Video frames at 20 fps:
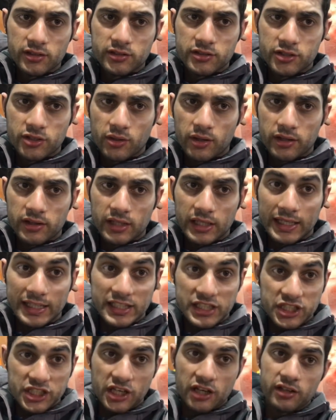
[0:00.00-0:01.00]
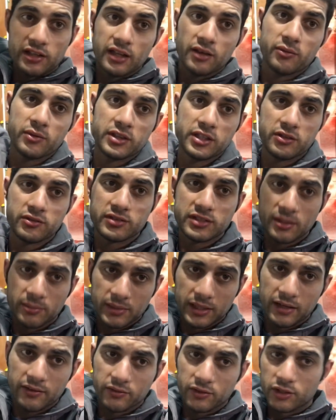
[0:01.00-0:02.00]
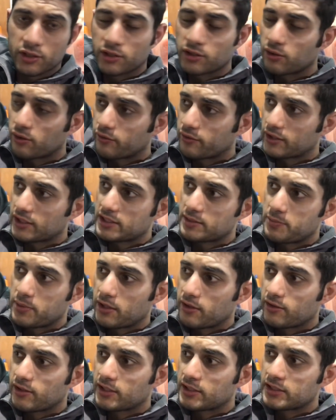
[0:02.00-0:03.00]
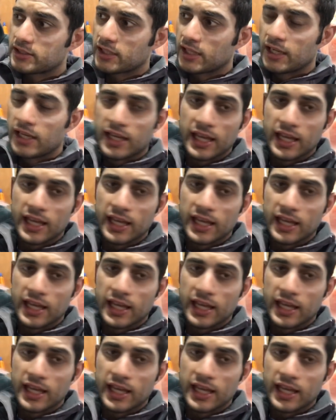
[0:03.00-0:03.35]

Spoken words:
So I thought I'd share that with you. It's something I've learned over experience.